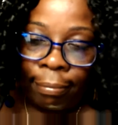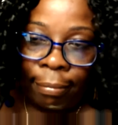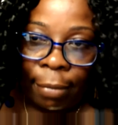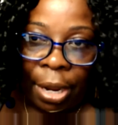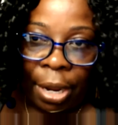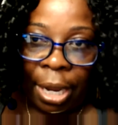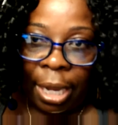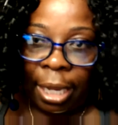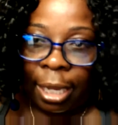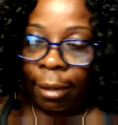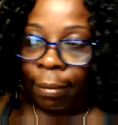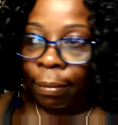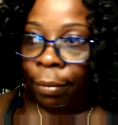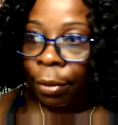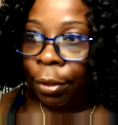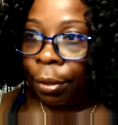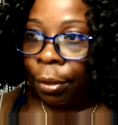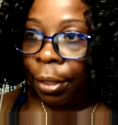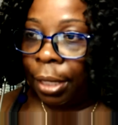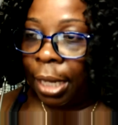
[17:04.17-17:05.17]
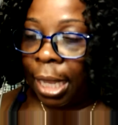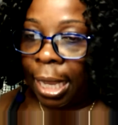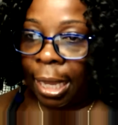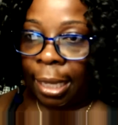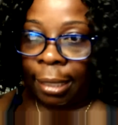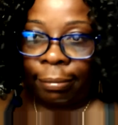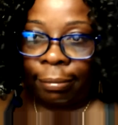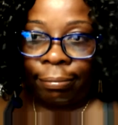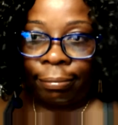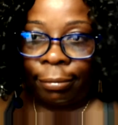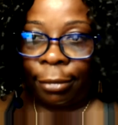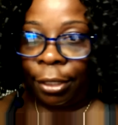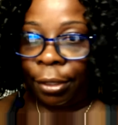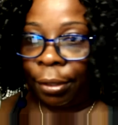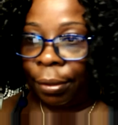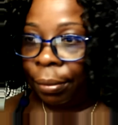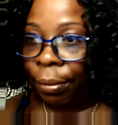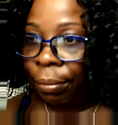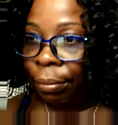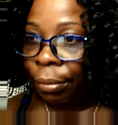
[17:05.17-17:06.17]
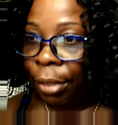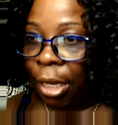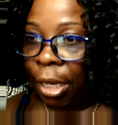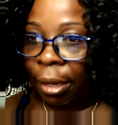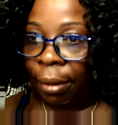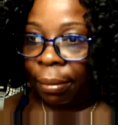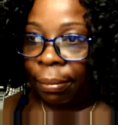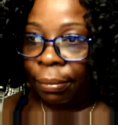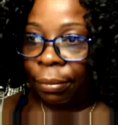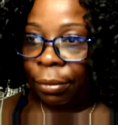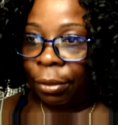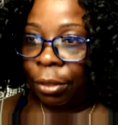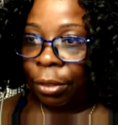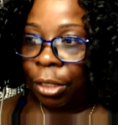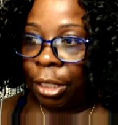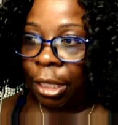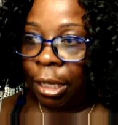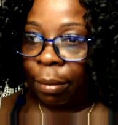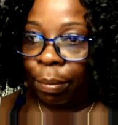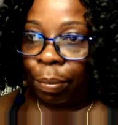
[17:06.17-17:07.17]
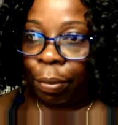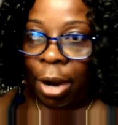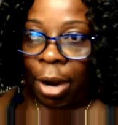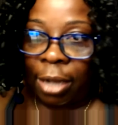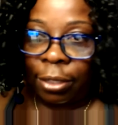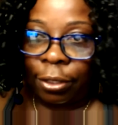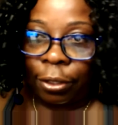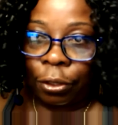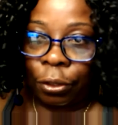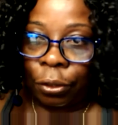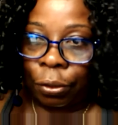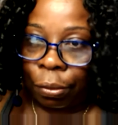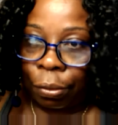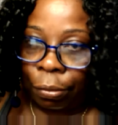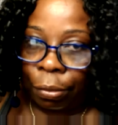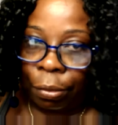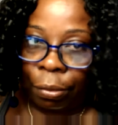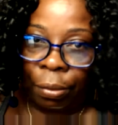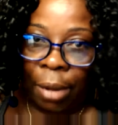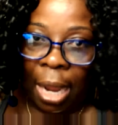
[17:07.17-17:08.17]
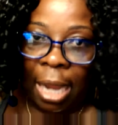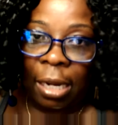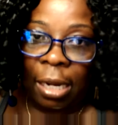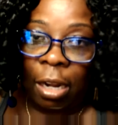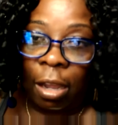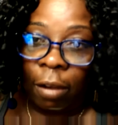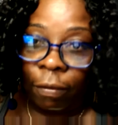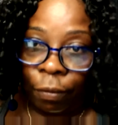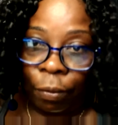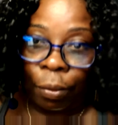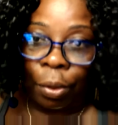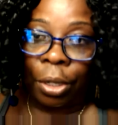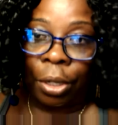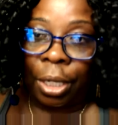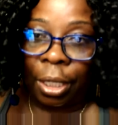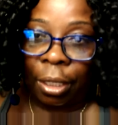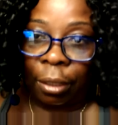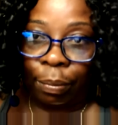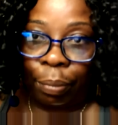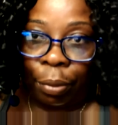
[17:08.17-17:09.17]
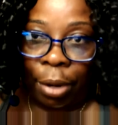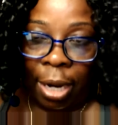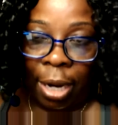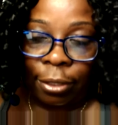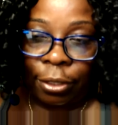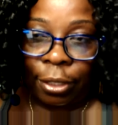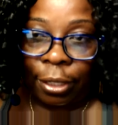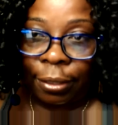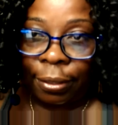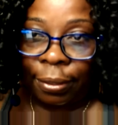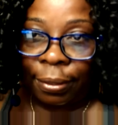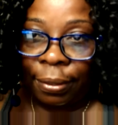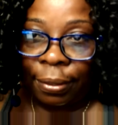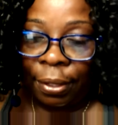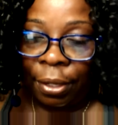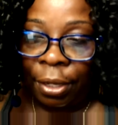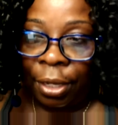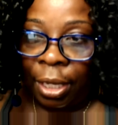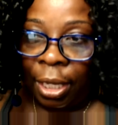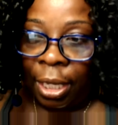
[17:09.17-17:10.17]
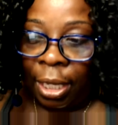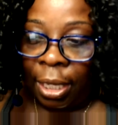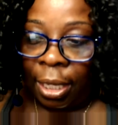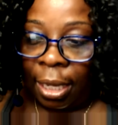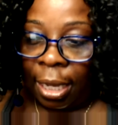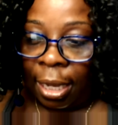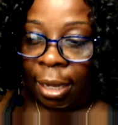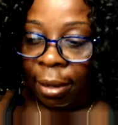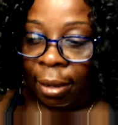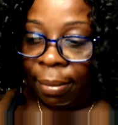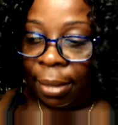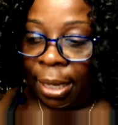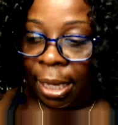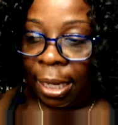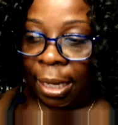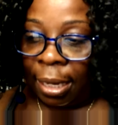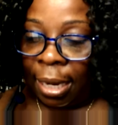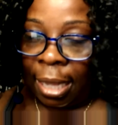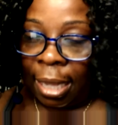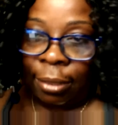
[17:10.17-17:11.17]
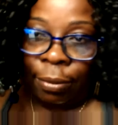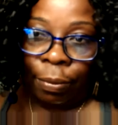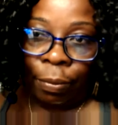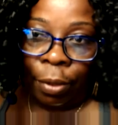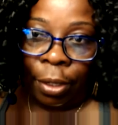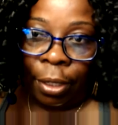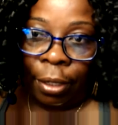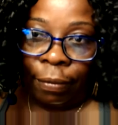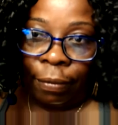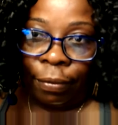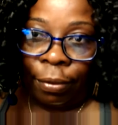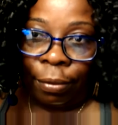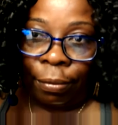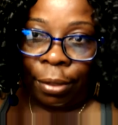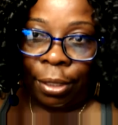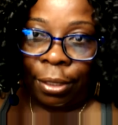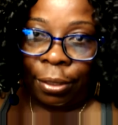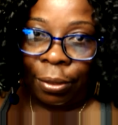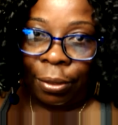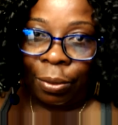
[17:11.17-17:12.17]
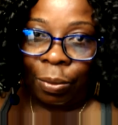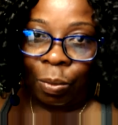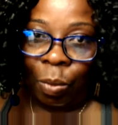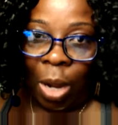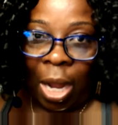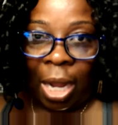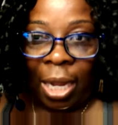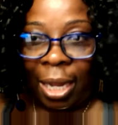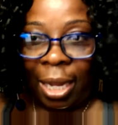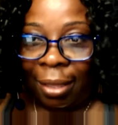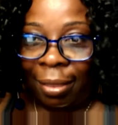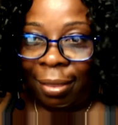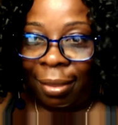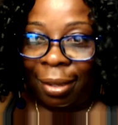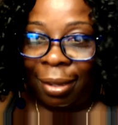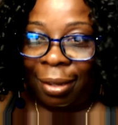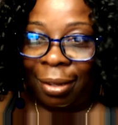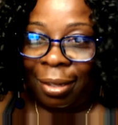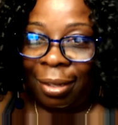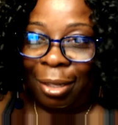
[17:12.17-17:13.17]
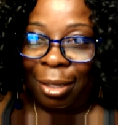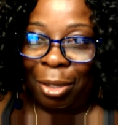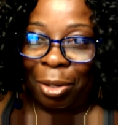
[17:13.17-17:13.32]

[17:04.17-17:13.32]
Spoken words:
I am good at, seeing projects through. I love working on projects. And that's one of the reasons why I think,